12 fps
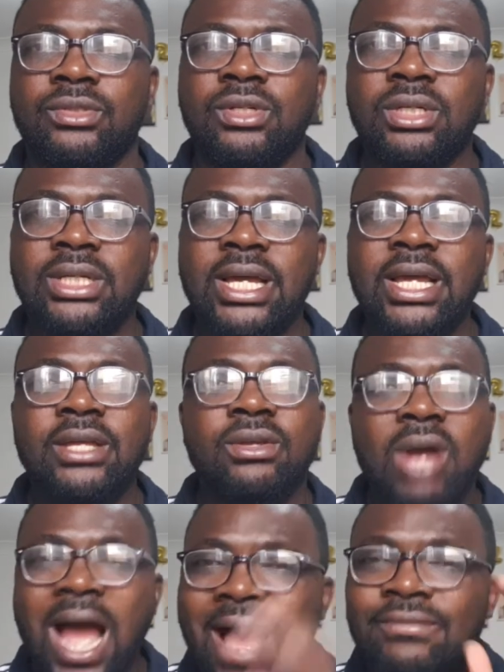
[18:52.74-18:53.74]
Okay,
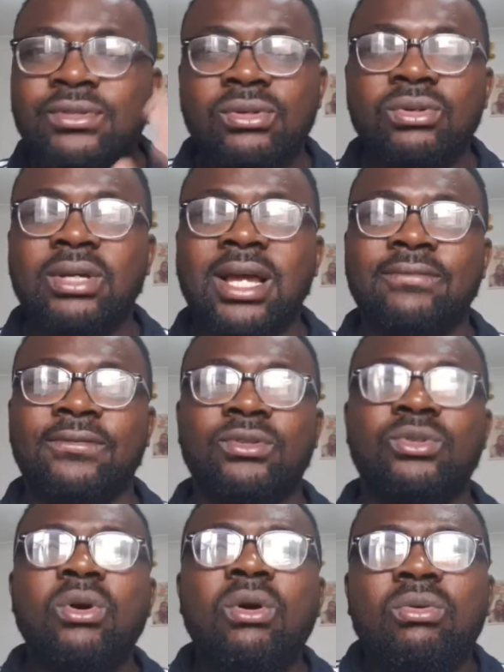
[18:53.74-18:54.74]
you have to look at for.
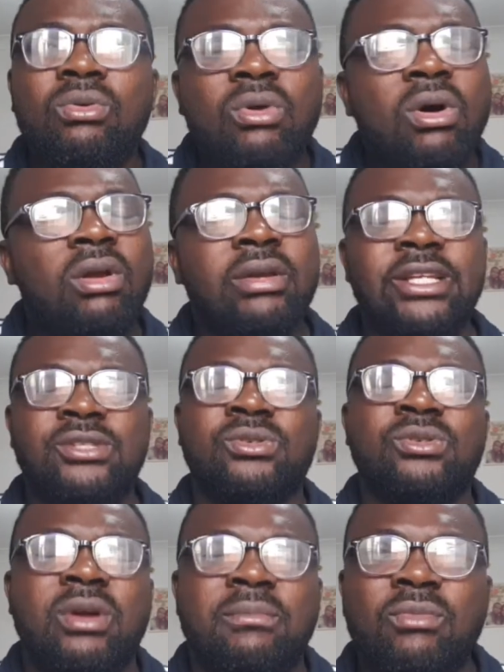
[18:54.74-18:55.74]
Don't run
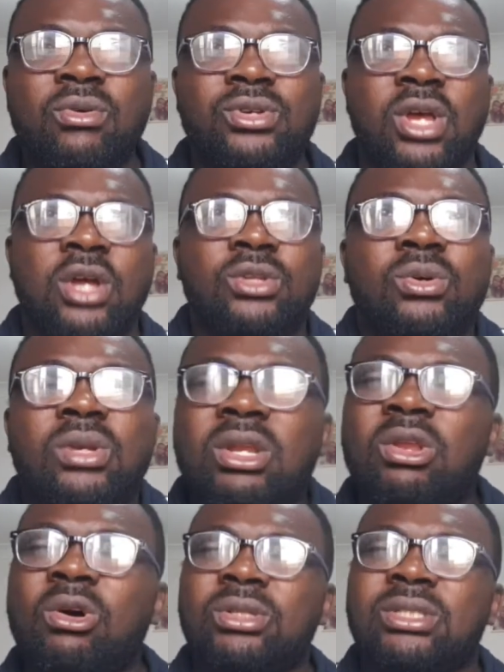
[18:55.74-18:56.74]
into your emotion.
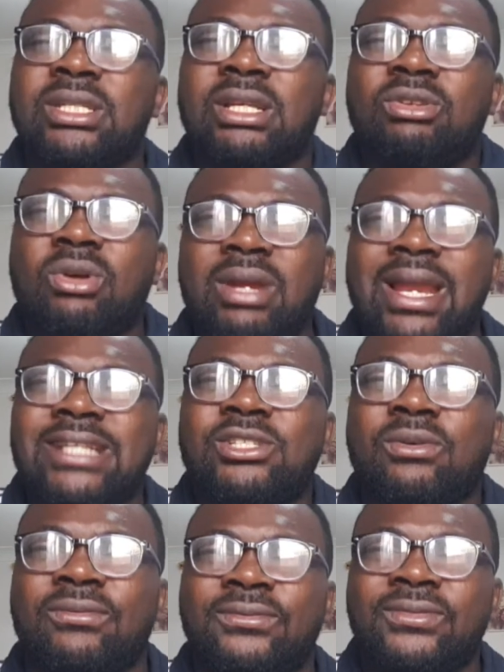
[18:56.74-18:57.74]
Don't let
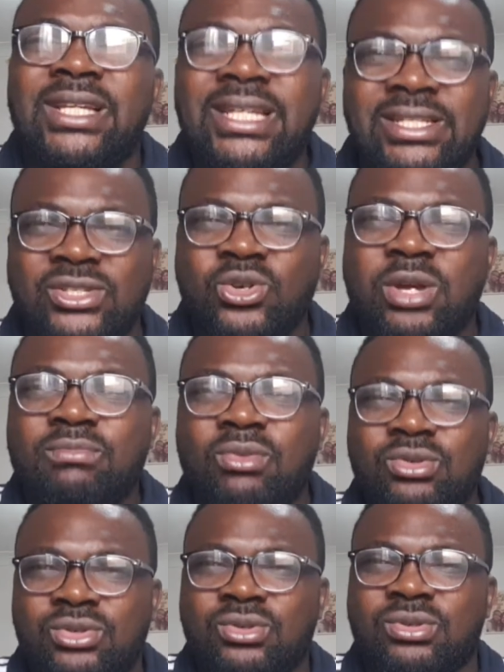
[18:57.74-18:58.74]
your feelings, your
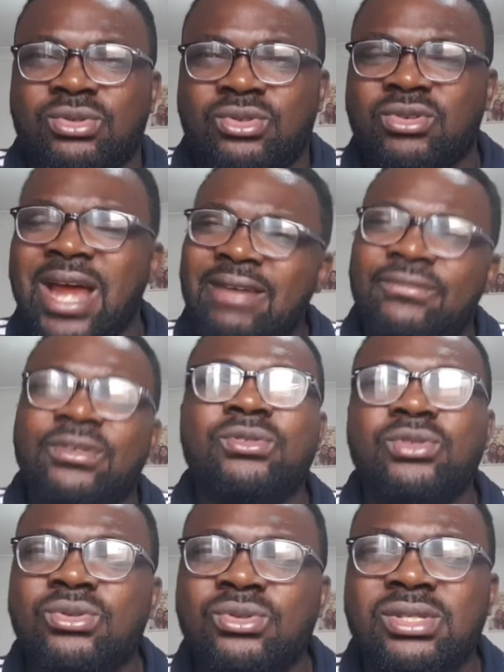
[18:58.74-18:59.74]
emotion, drive you
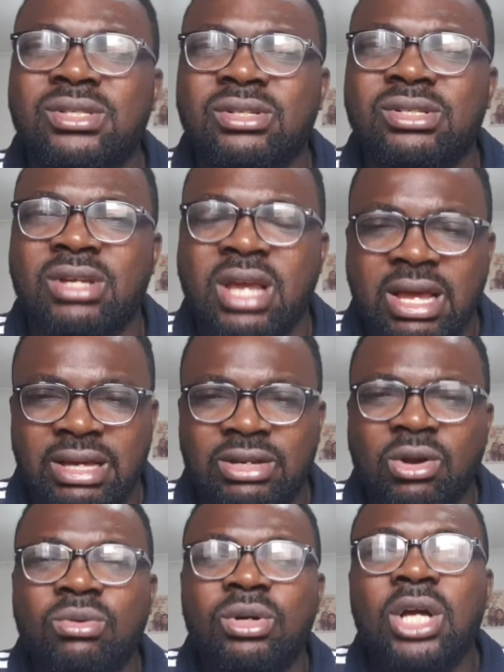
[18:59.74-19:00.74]
into such
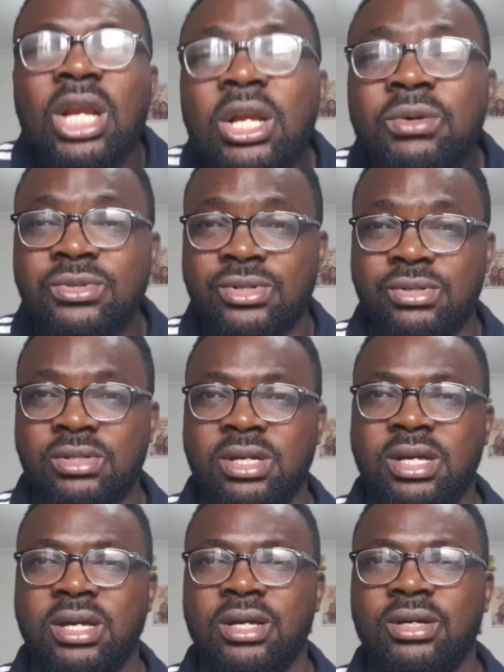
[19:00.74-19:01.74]
conclusion
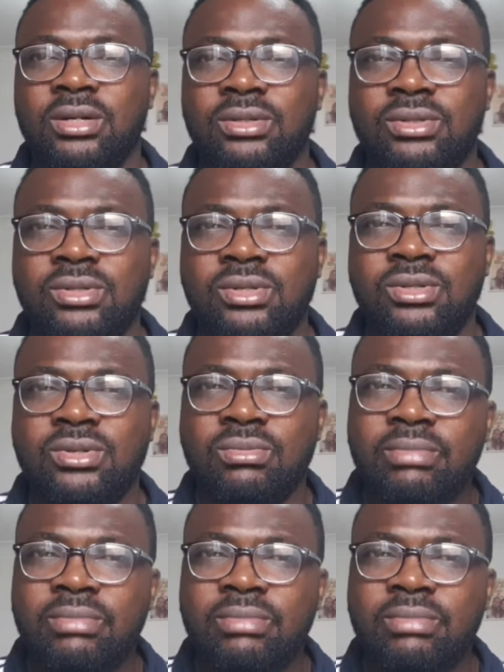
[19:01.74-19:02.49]
to